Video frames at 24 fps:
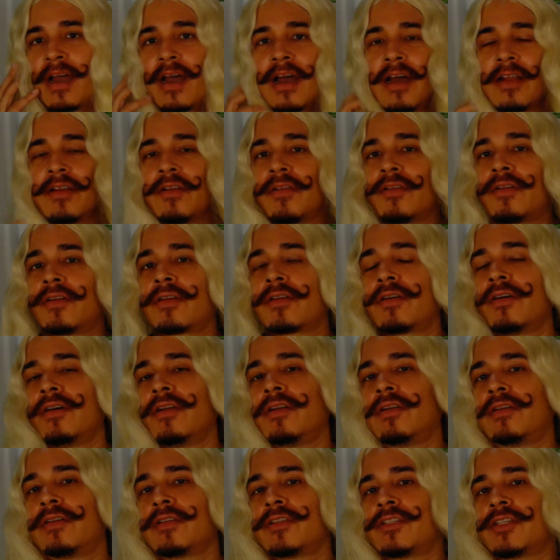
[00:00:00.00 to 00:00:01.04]
another
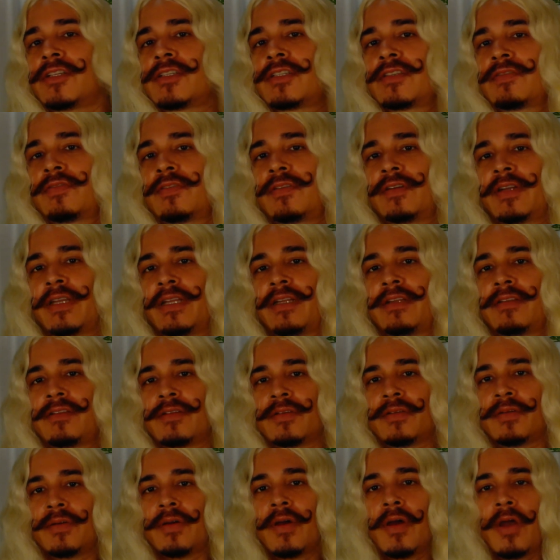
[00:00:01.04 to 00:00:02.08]
color just for it to
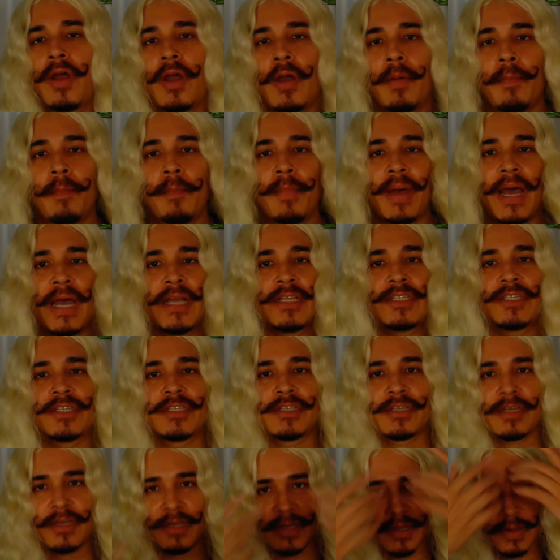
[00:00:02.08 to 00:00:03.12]

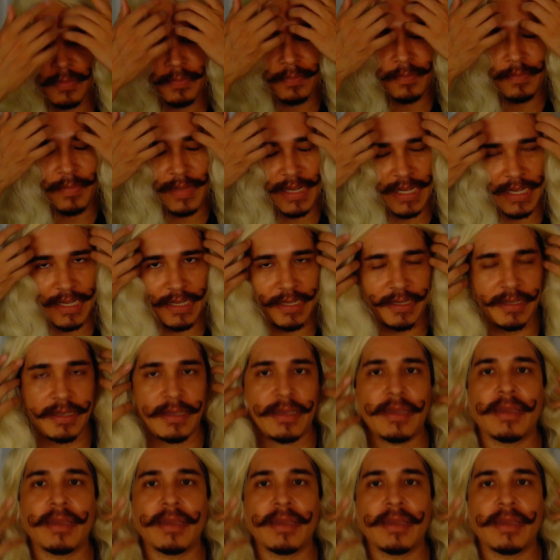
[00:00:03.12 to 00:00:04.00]
match my